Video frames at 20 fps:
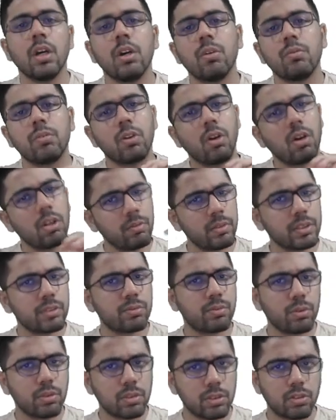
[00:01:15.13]
We always
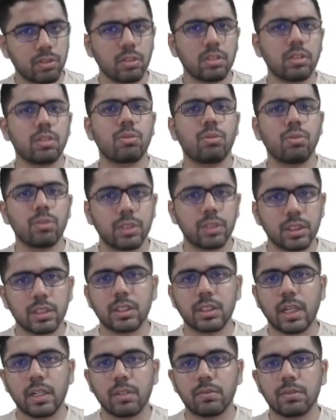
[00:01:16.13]
focused on the quotient
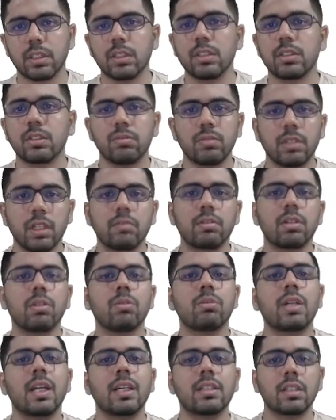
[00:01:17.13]
side of things, we never
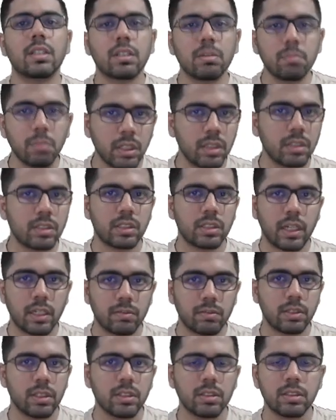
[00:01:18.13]
looked at the remainder side of
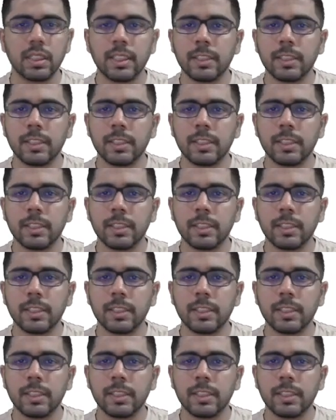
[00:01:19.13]
things.